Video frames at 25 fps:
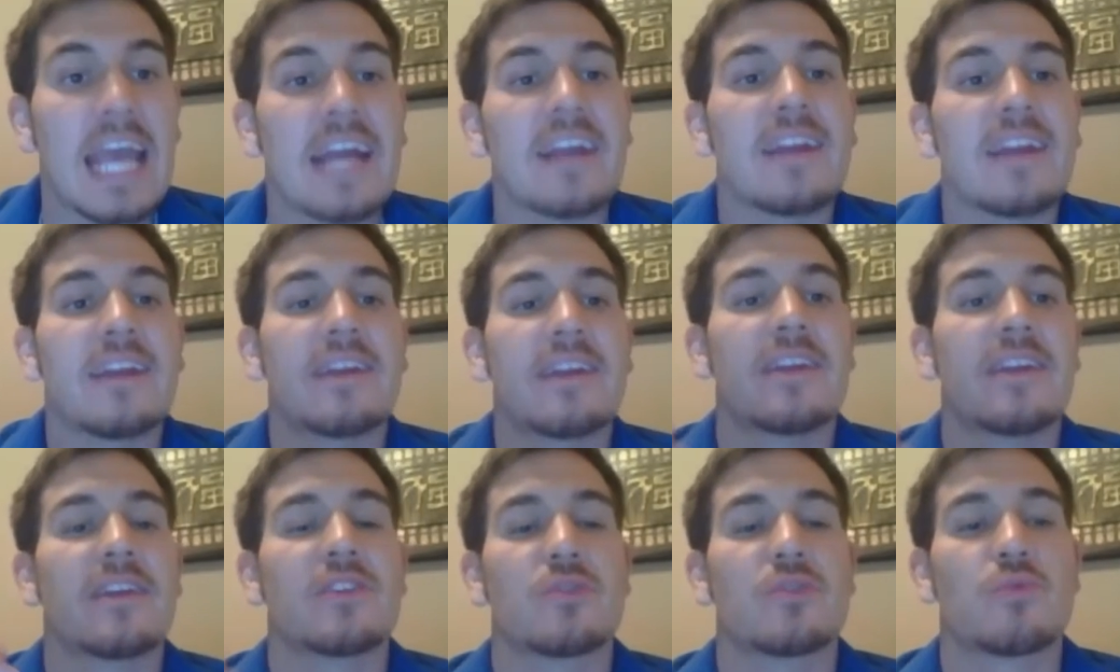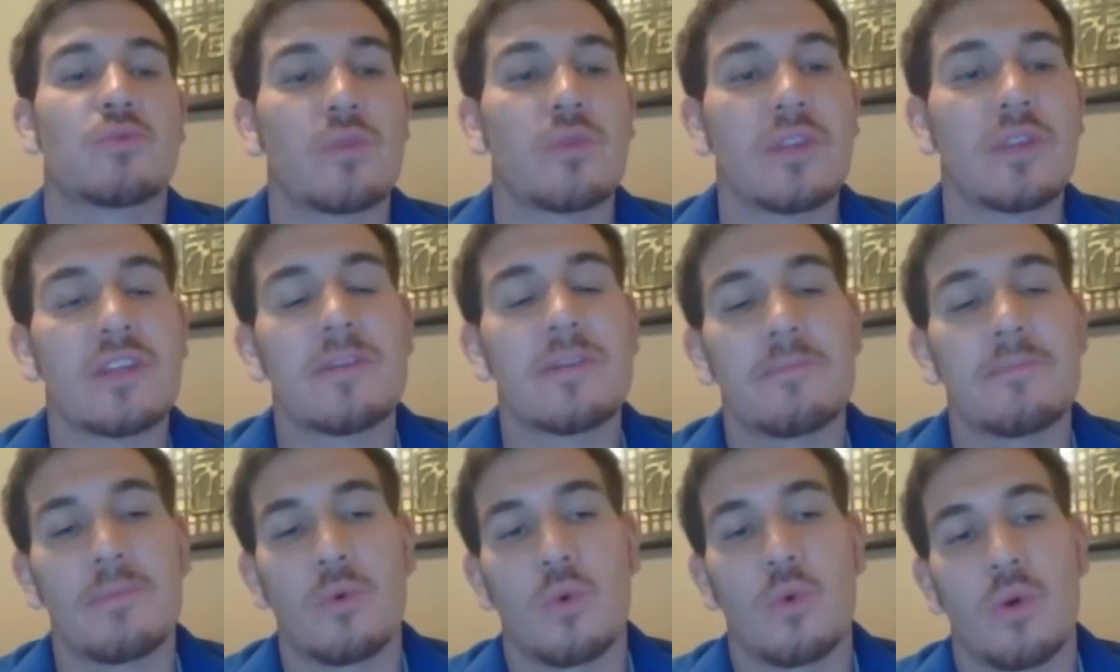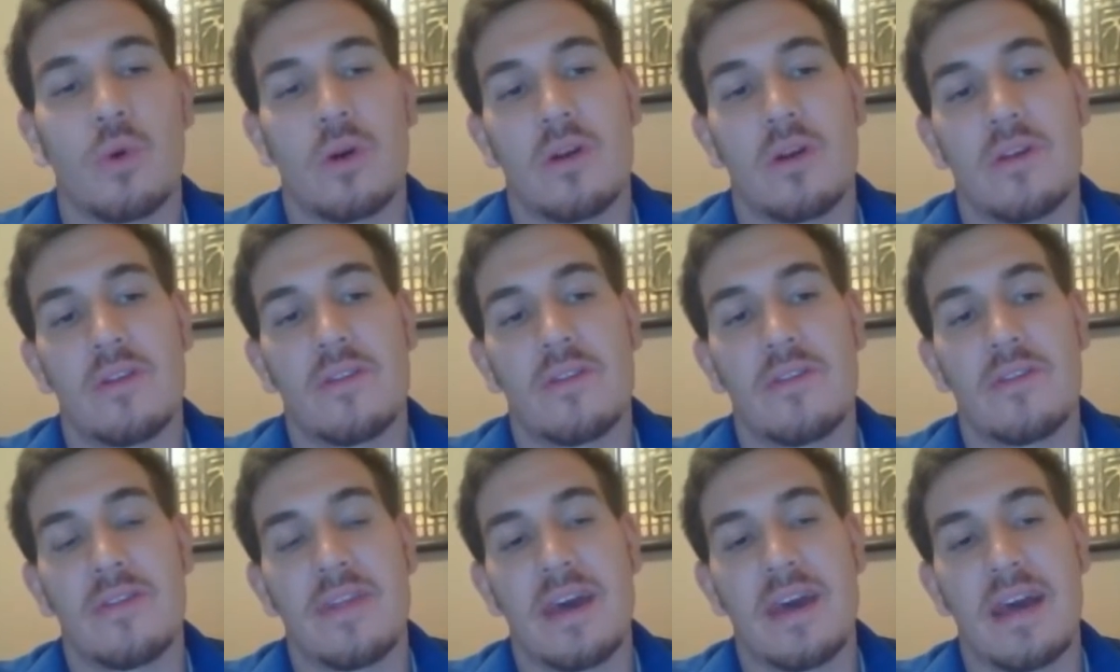and it is really
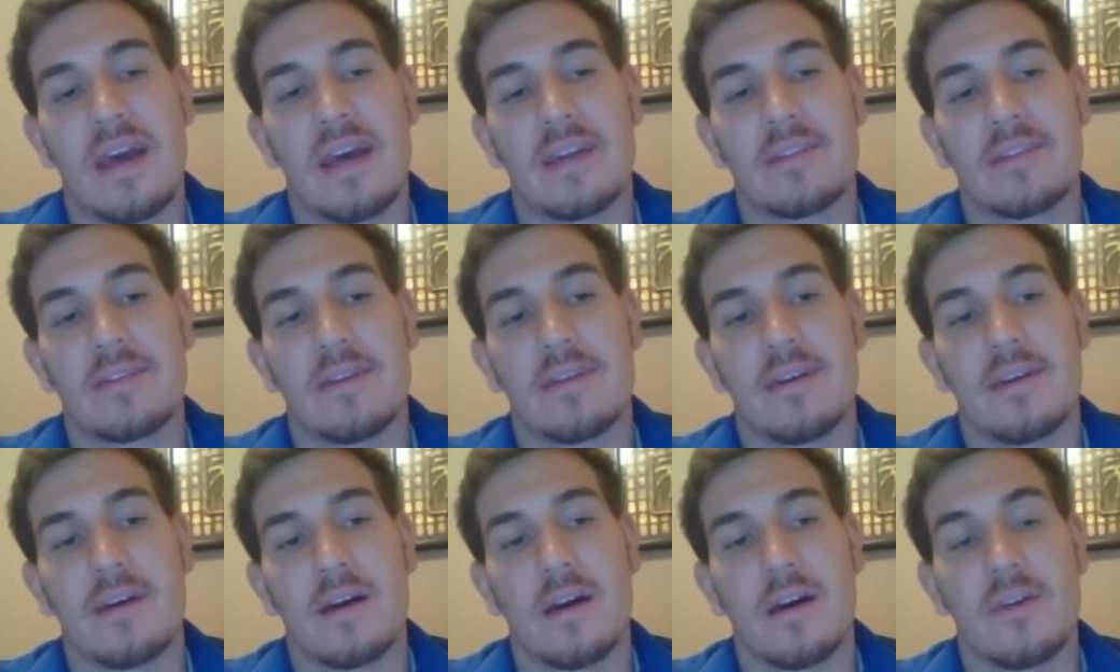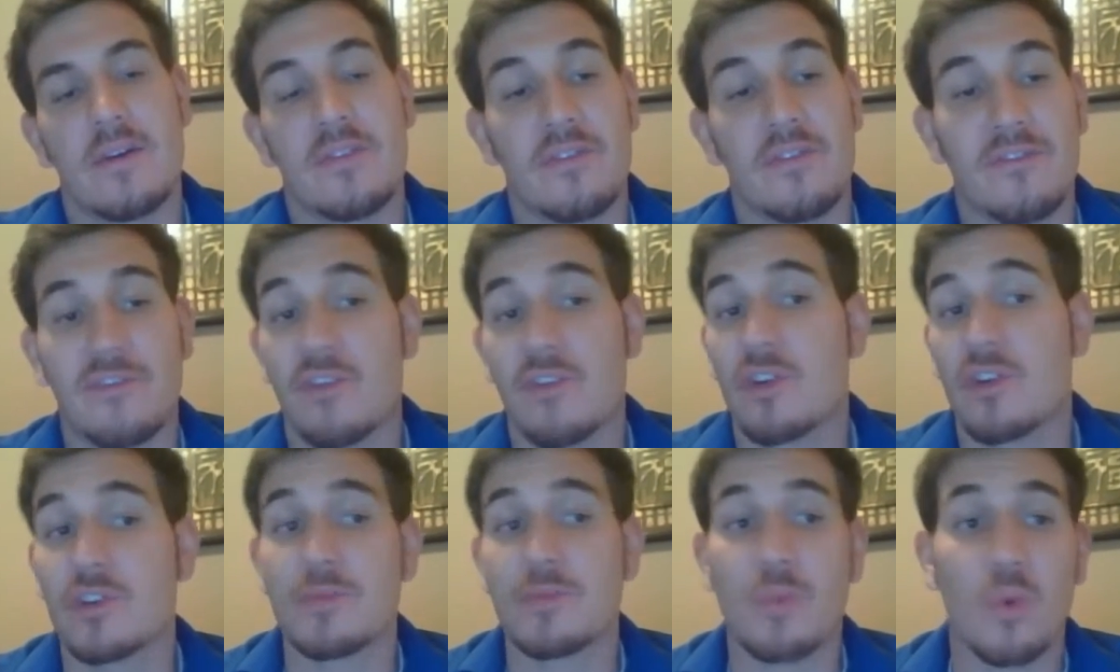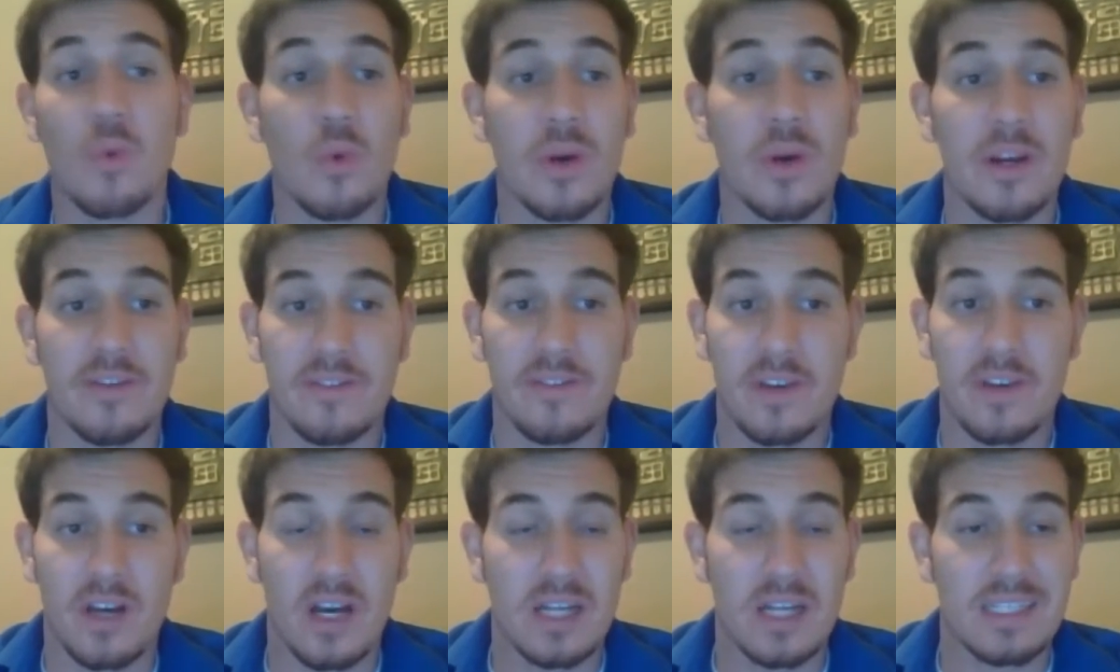important that the first
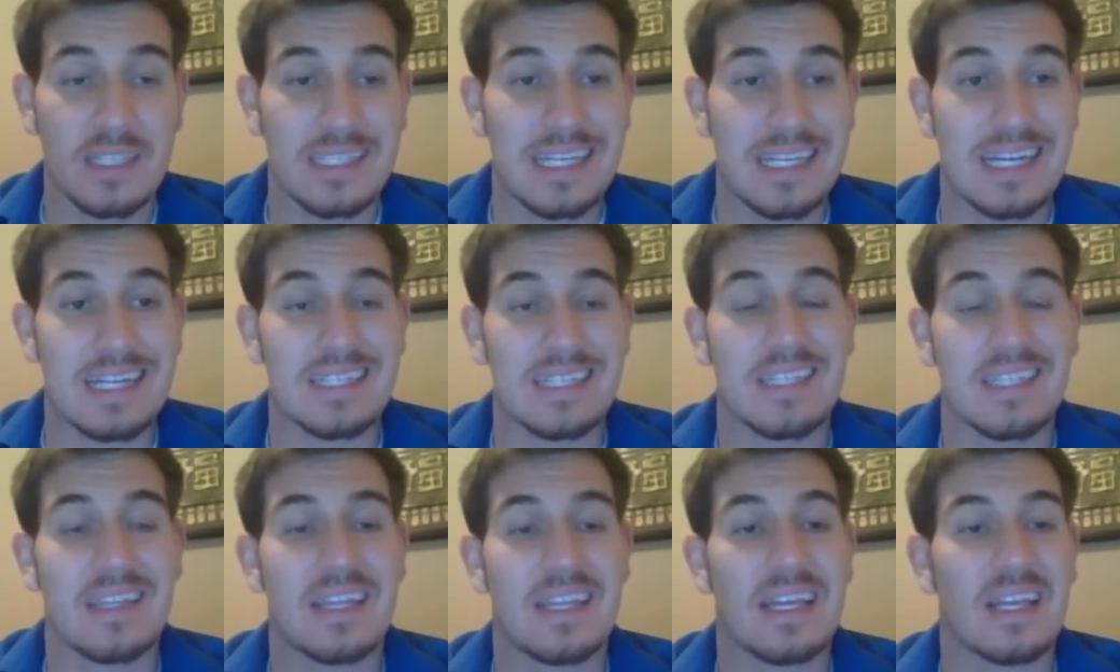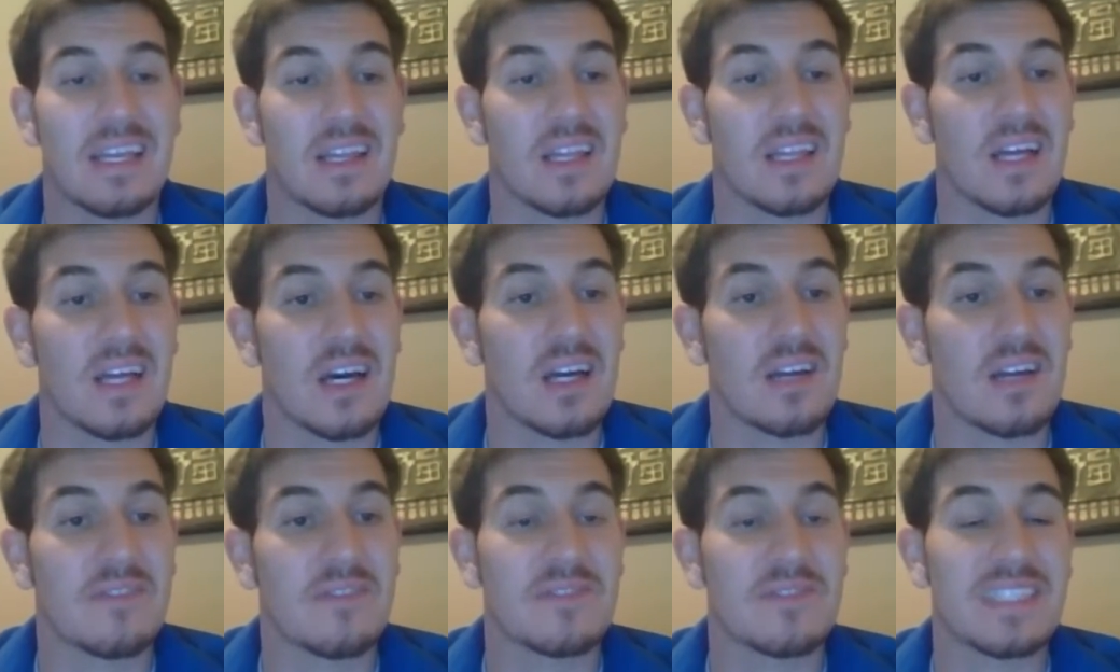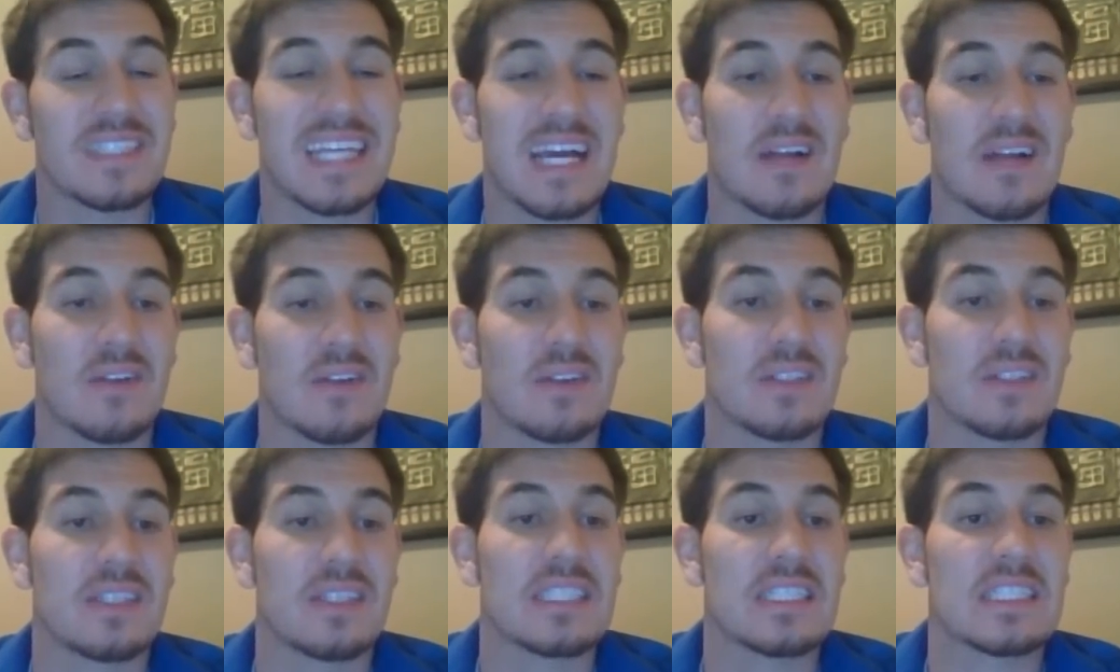point of contact that a lot of
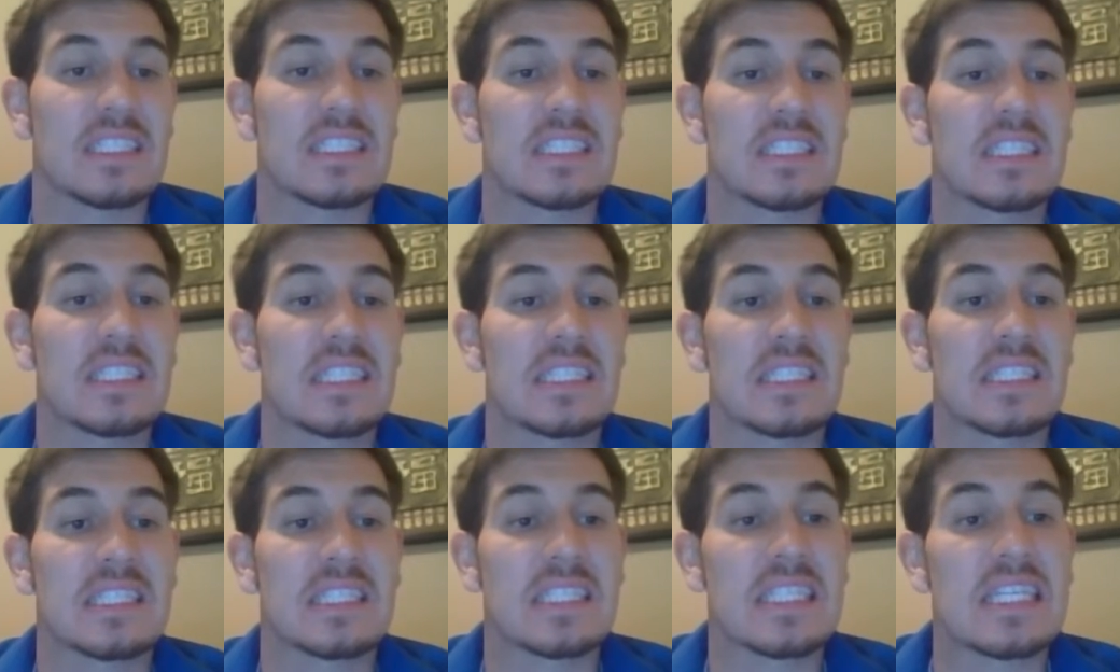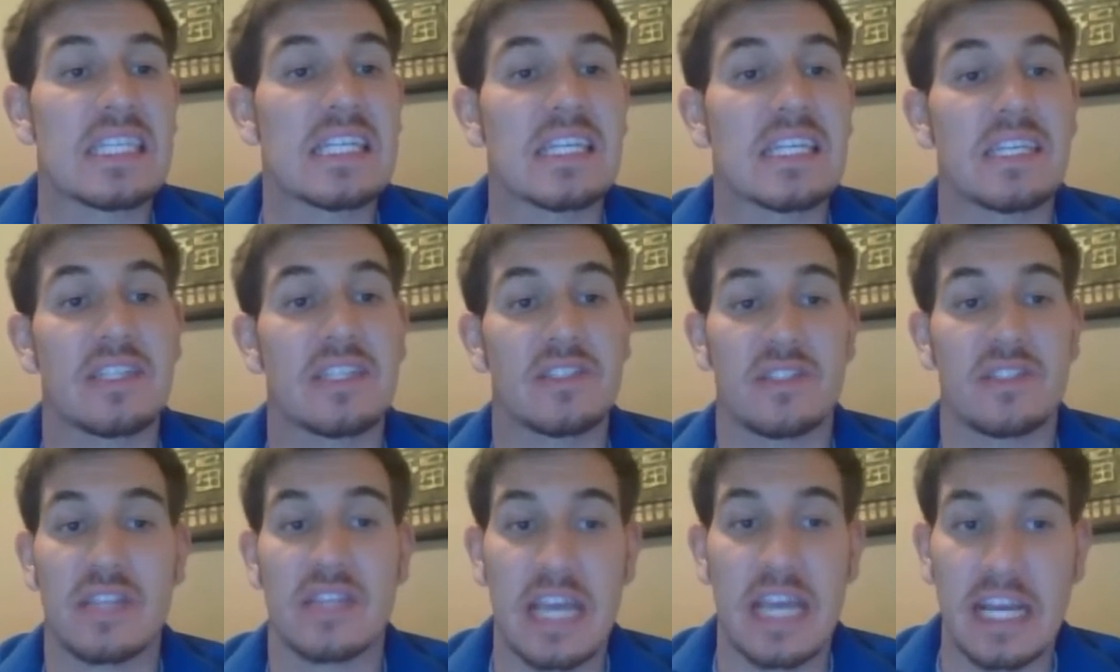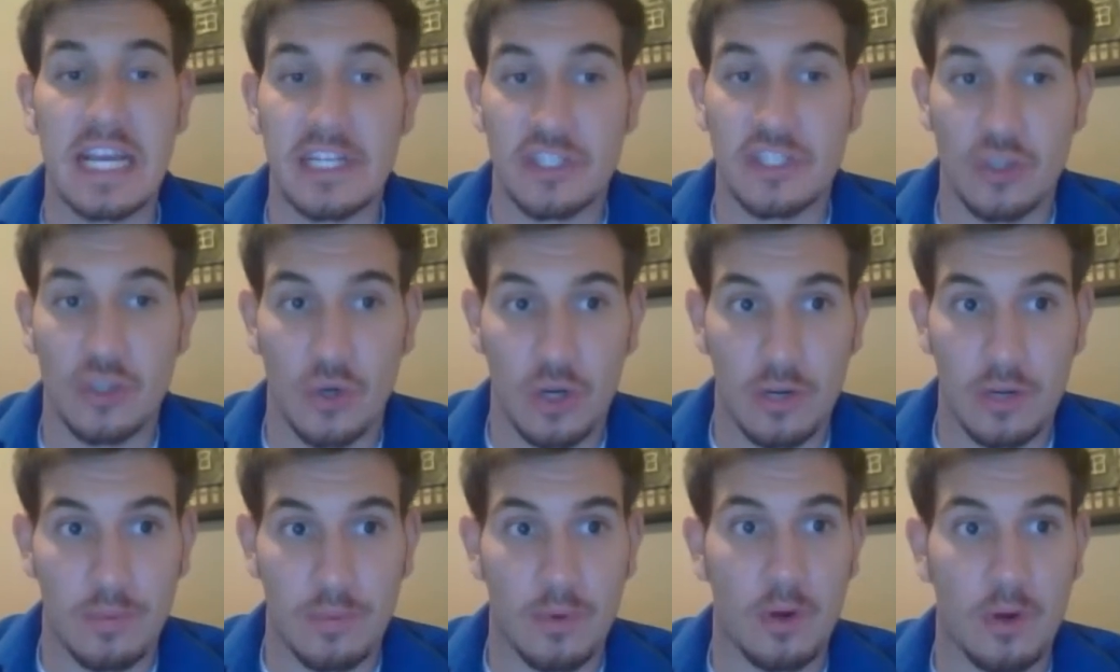talent is seeing is the
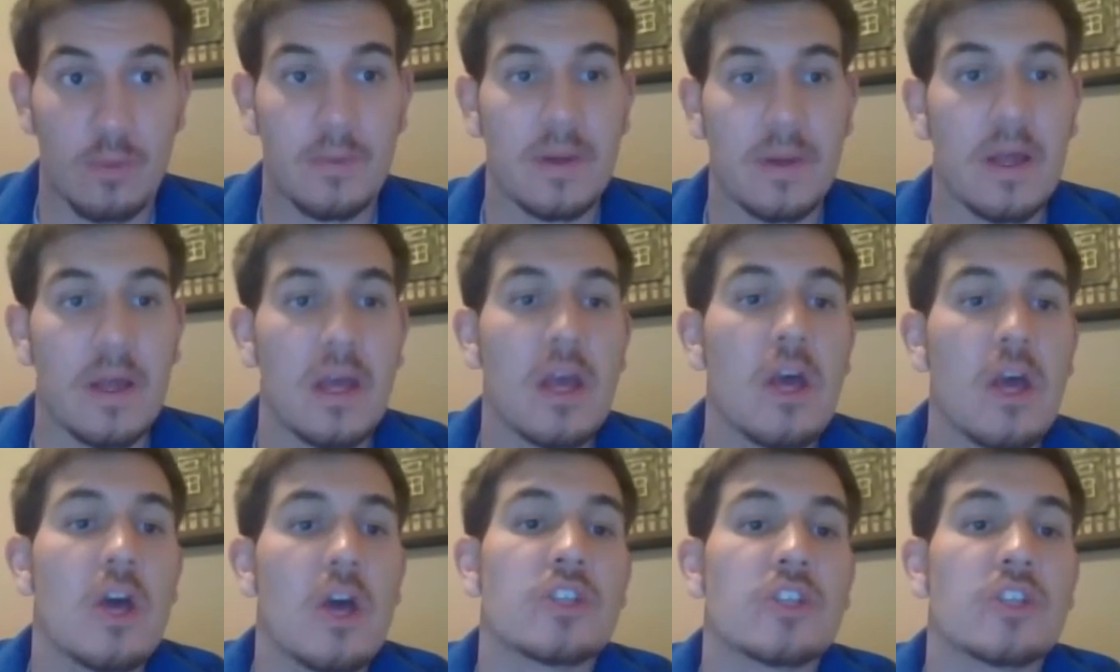HR department.